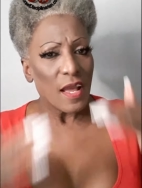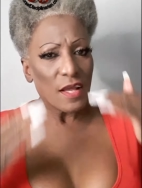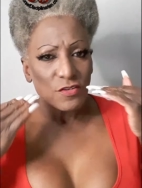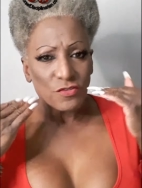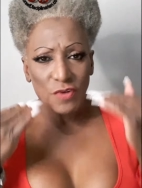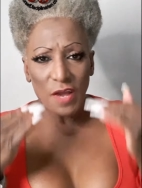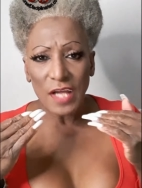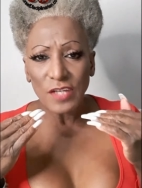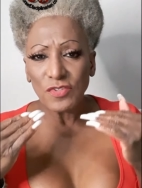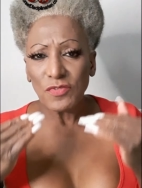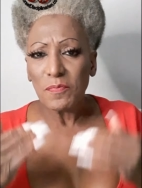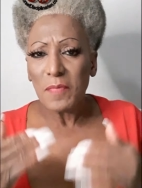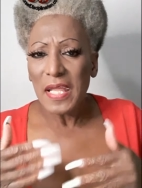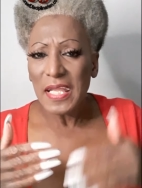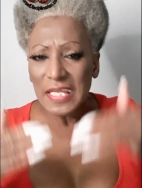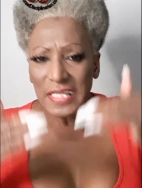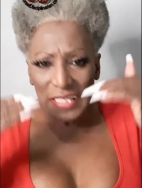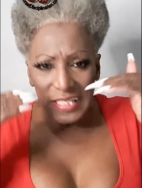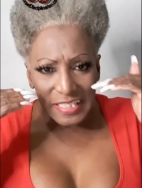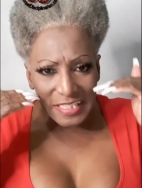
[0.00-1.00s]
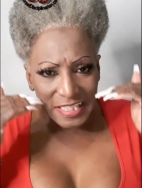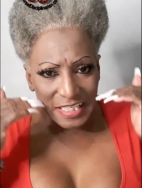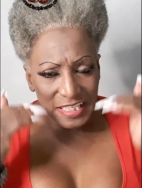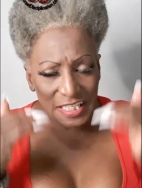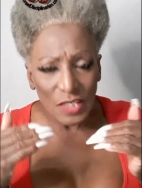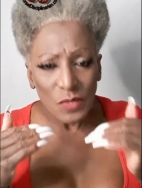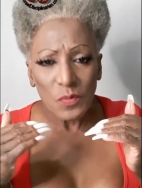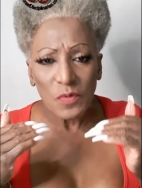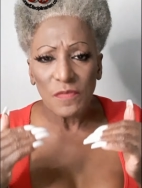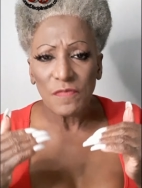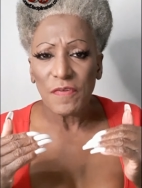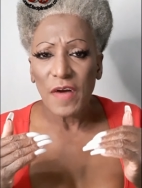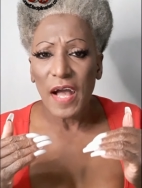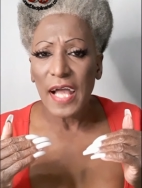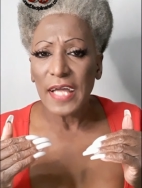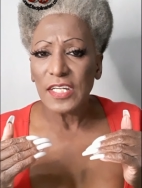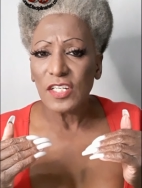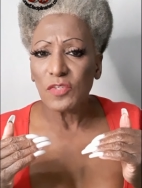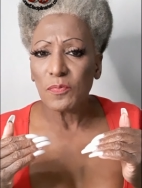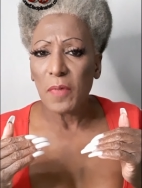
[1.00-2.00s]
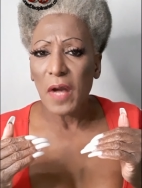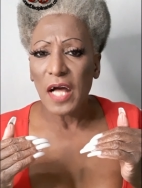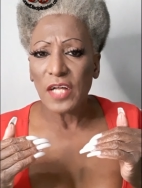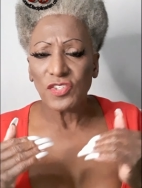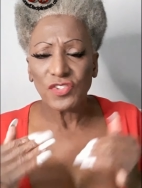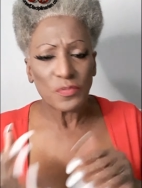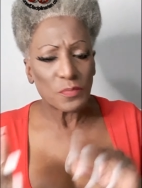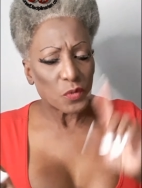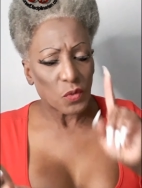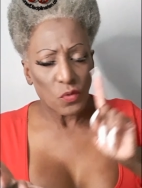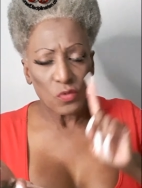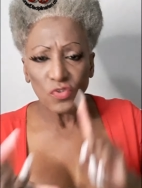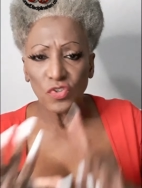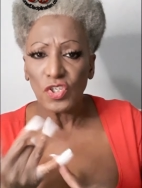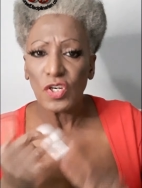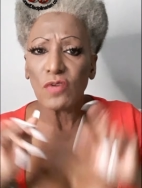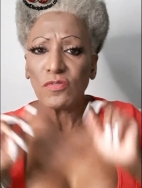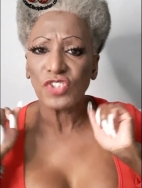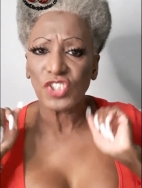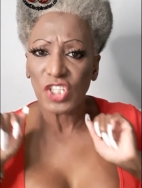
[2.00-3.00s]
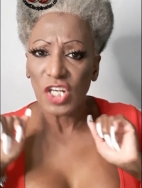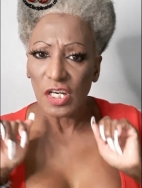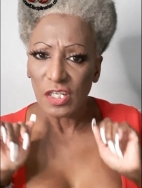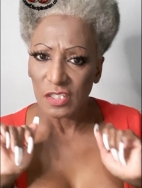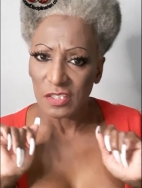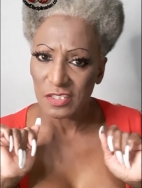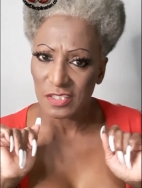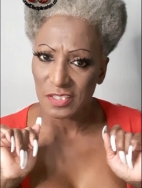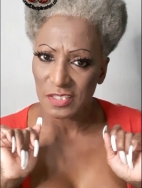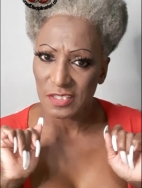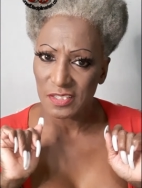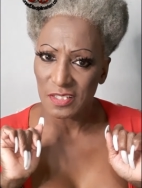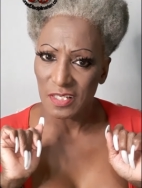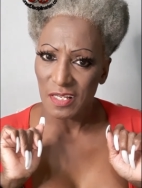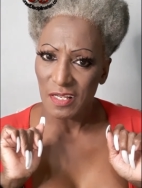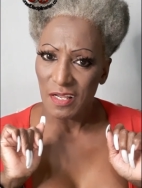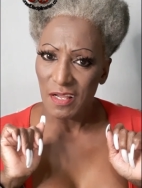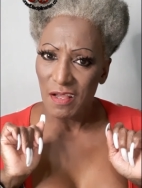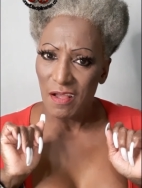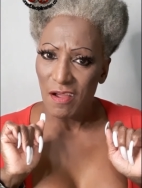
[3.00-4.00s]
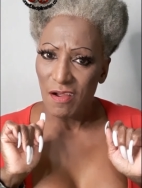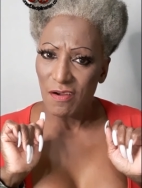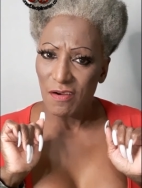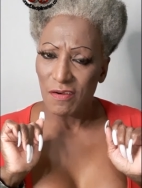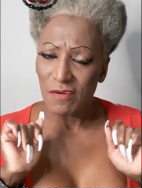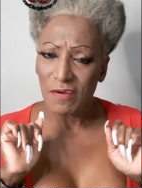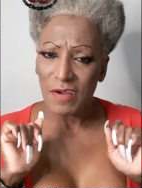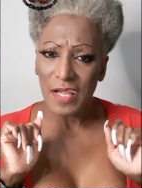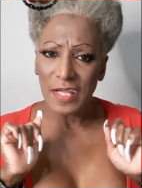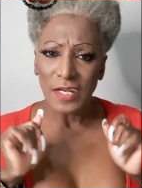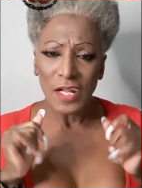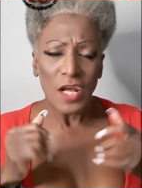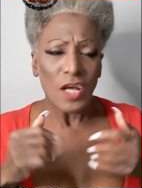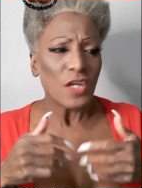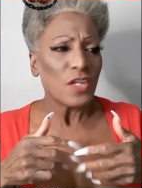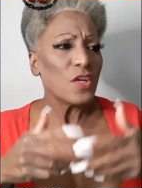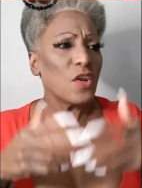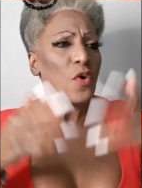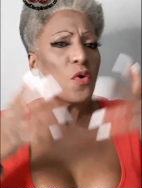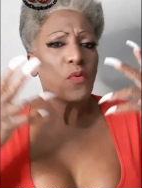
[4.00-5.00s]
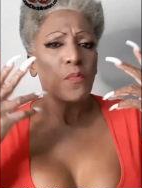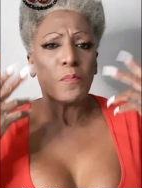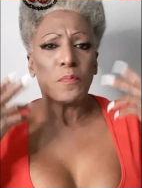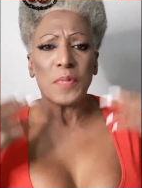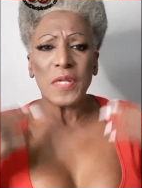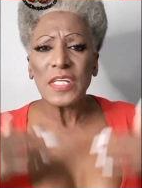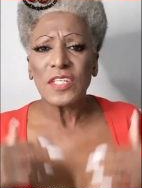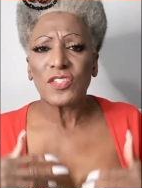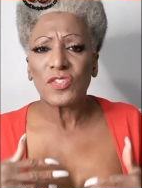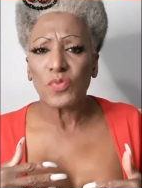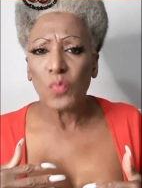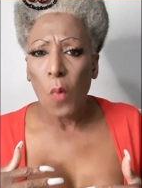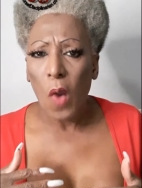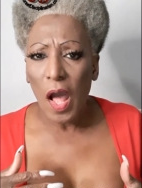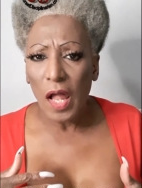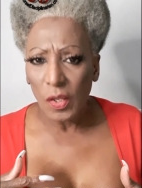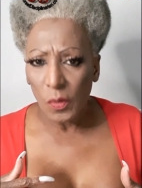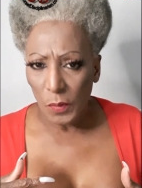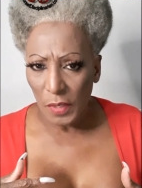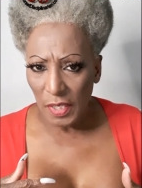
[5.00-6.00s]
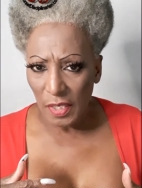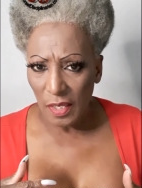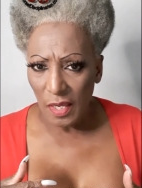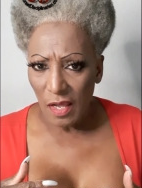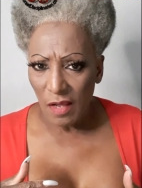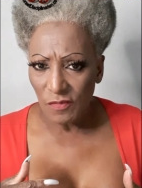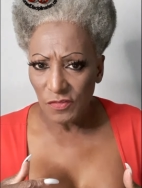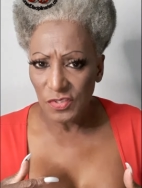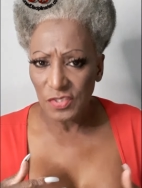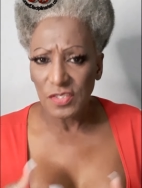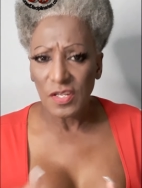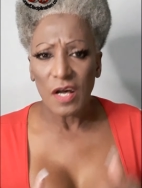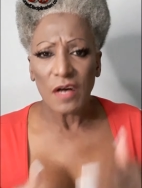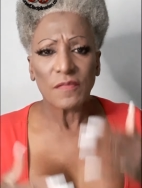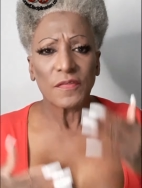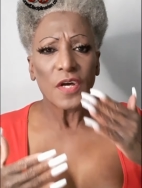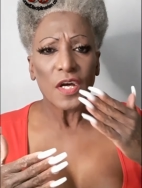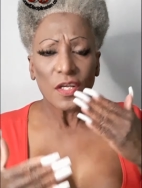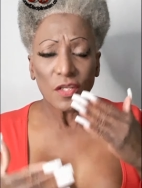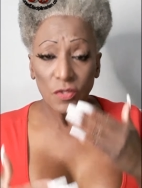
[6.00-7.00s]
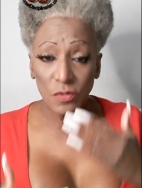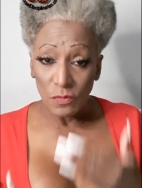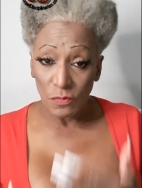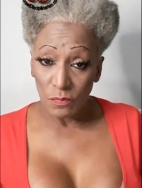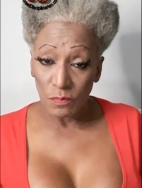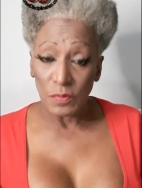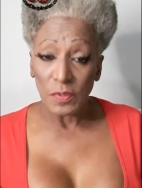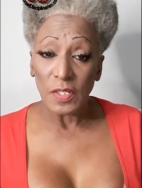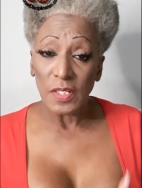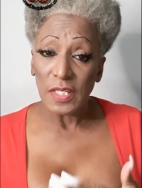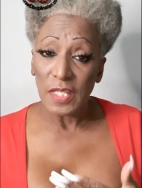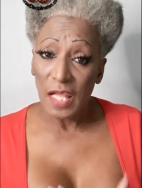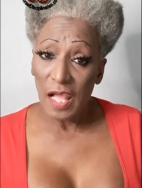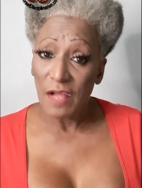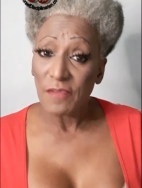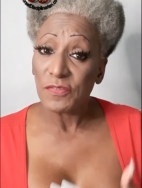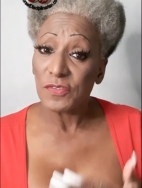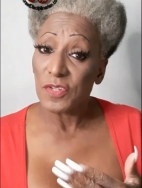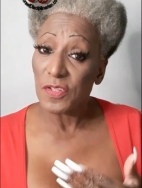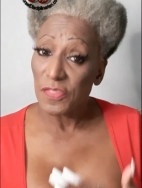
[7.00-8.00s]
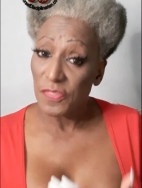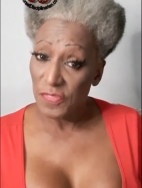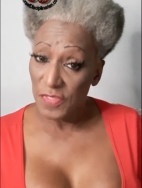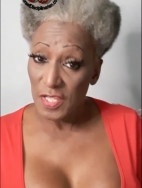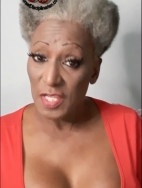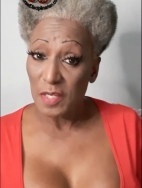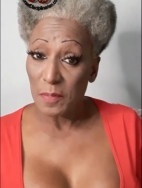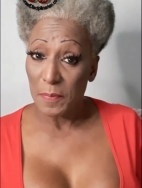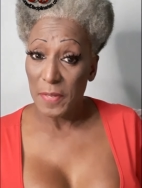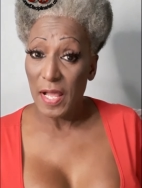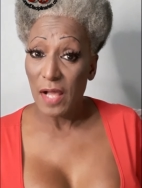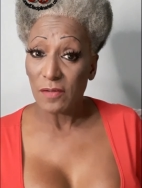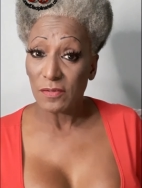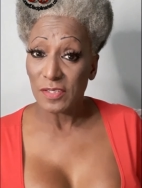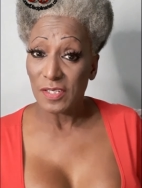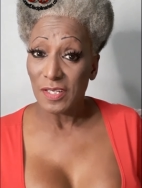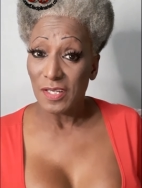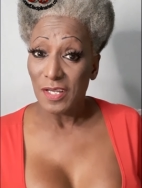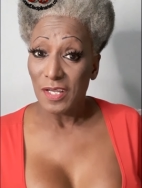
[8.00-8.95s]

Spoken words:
Try to make it as liquefied as possible. No chunks. All right? No big swallowing stuff. You really have to think about